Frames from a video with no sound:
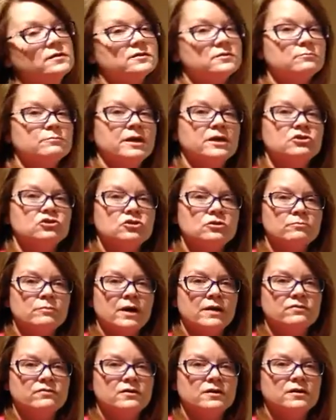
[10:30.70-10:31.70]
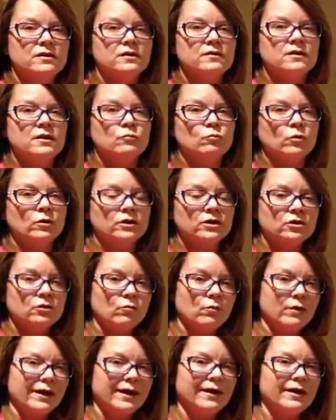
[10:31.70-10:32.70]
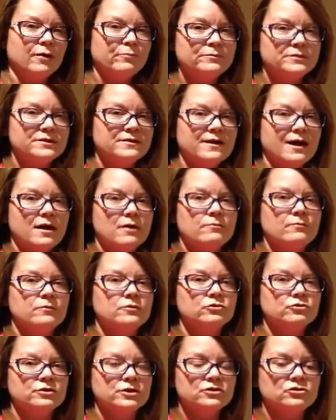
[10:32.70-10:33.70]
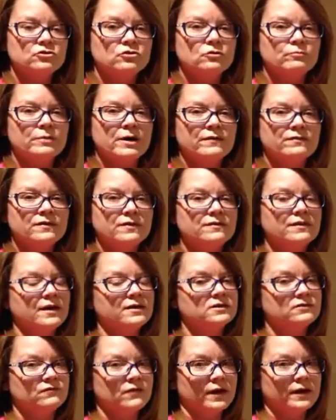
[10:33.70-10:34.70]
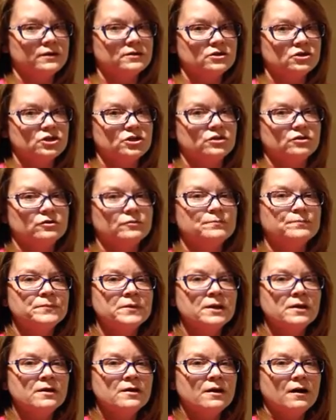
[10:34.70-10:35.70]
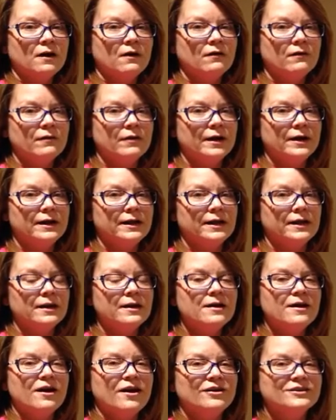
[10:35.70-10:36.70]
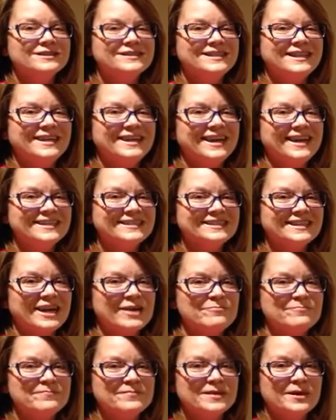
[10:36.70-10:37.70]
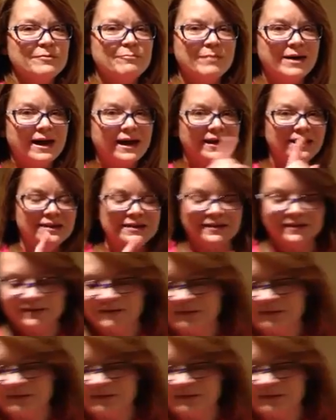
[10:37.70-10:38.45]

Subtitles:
estimation method and then work your way up to that traditional method, that's fine too. Alrighty, I'll see you next time. Bye!